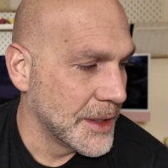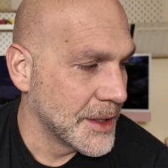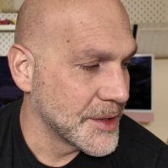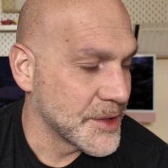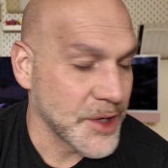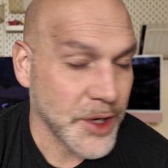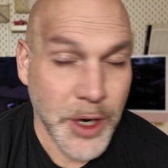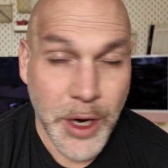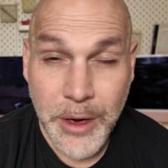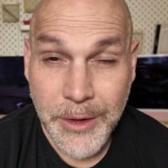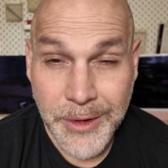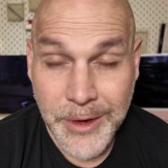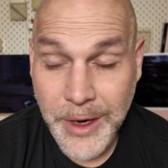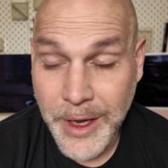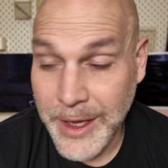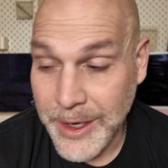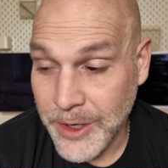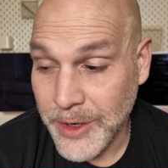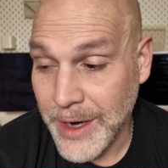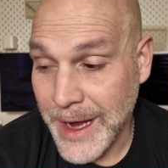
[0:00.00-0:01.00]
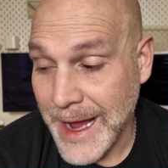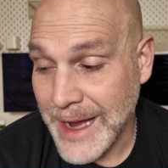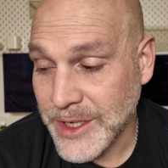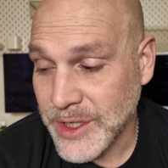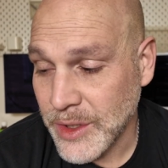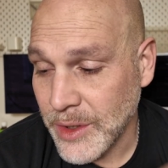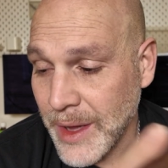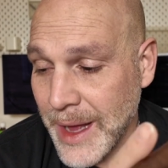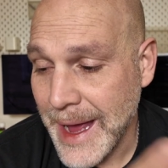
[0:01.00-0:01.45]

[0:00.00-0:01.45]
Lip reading: Cigar International